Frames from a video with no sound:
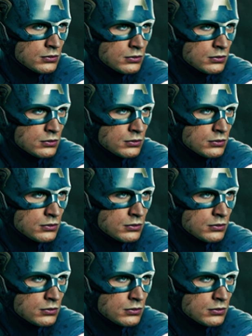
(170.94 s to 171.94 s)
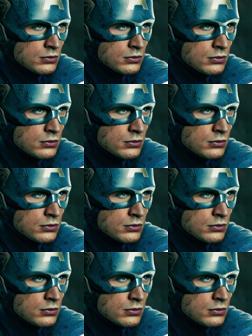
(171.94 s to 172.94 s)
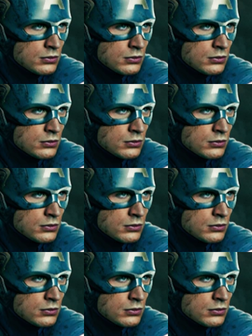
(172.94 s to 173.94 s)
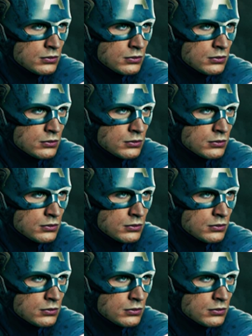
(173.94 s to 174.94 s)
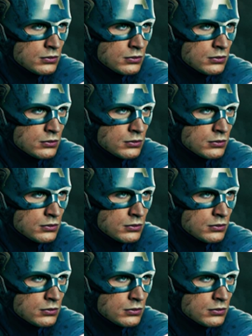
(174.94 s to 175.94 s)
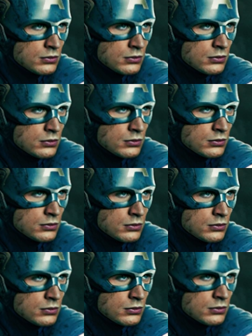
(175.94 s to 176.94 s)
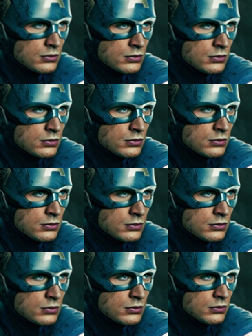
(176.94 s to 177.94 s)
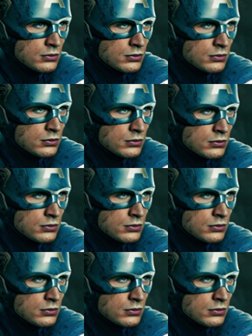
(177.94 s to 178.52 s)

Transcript: This person isn't speaking.